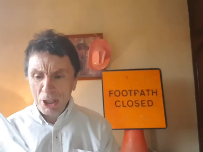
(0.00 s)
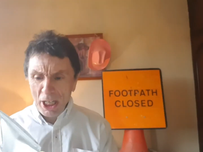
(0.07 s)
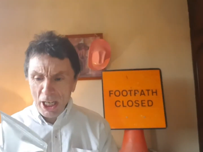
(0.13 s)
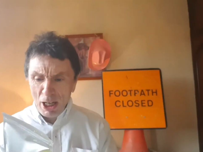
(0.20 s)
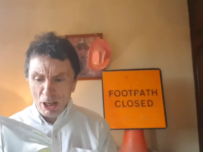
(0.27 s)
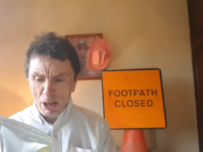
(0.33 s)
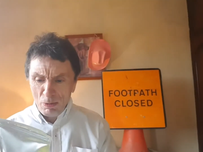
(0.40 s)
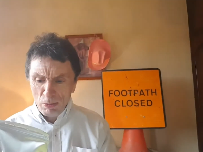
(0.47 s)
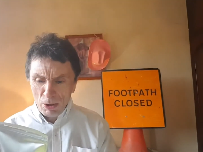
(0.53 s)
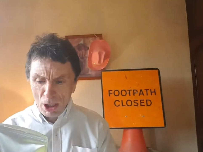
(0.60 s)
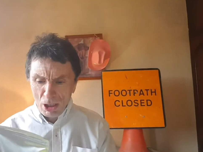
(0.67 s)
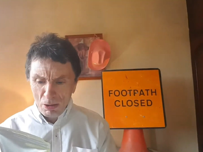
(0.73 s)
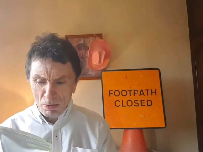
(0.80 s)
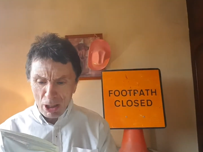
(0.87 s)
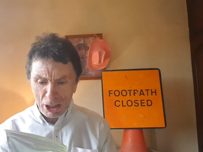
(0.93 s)
dear,
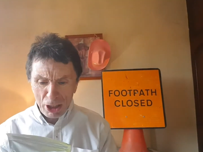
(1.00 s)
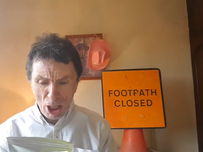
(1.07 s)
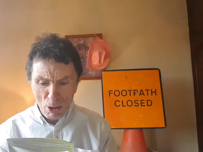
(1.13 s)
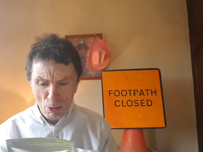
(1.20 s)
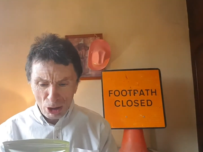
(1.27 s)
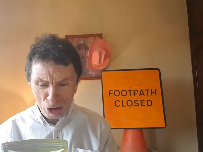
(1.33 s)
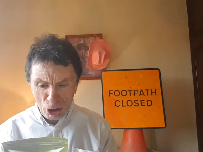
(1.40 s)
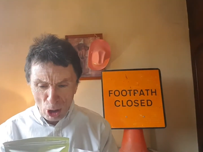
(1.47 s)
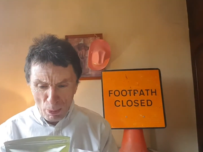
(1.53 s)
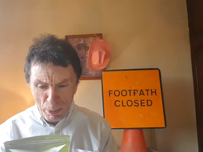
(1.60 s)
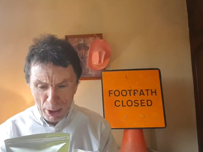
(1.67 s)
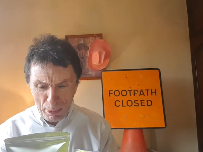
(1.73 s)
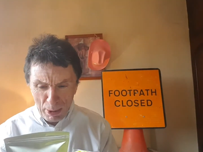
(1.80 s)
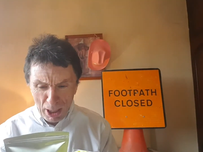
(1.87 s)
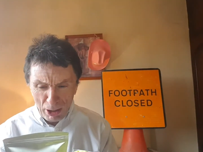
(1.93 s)
I don't know what's
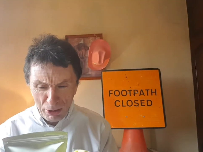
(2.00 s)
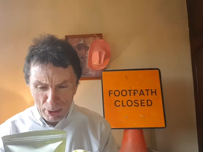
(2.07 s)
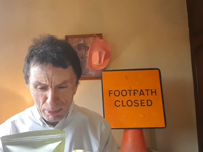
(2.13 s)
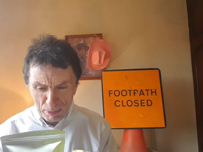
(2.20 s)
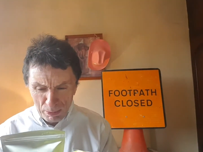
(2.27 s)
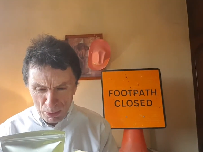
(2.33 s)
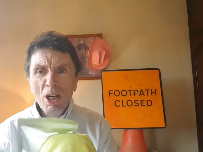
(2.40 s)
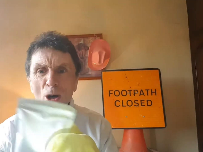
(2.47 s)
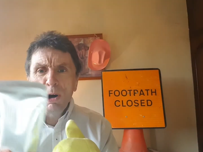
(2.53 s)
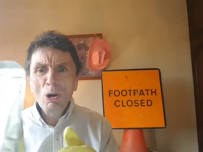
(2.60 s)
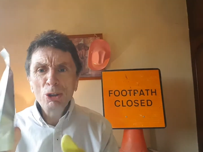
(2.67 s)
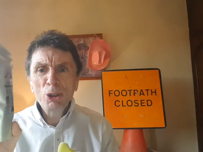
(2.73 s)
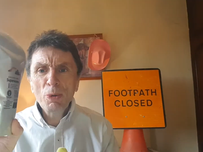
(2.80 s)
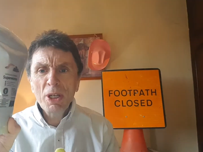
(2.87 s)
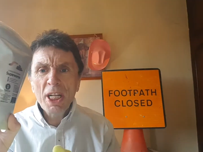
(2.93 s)
super about them.
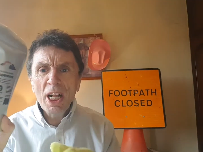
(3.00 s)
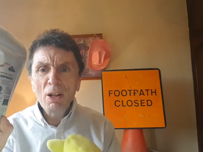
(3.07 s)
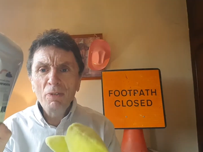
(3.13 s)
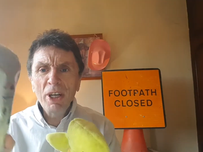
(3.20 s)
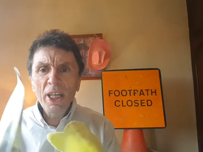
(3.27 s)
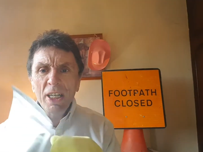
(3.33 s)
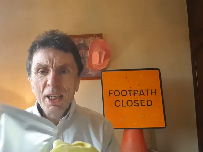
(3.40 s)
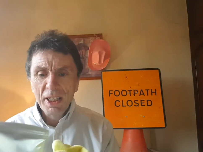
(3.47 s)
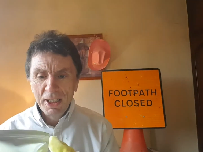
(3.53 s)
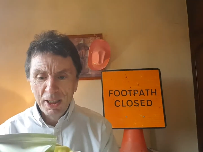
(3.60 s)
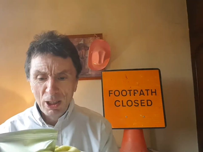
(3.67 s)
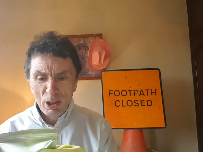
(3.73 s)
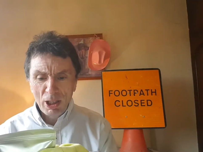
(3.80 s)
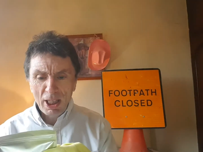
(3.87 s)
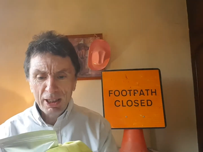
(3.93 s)
Oh, shall we delve in?
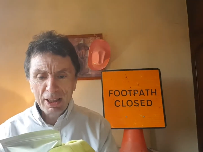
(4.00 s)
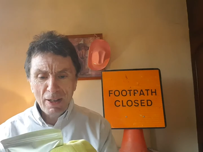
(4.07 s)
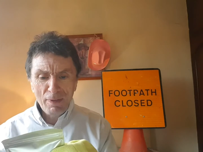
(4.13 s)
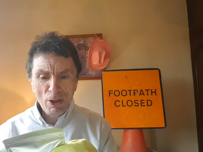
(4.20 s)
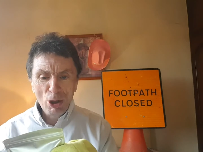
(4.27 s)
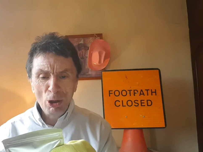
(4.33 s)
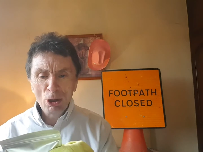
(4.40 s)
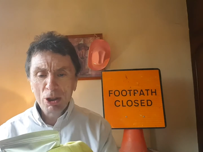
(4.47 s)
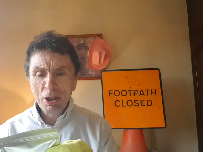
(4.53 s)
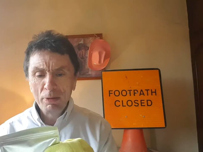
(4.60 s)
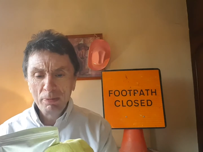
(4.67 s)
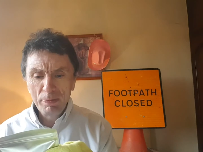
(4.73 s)
Let's have a look.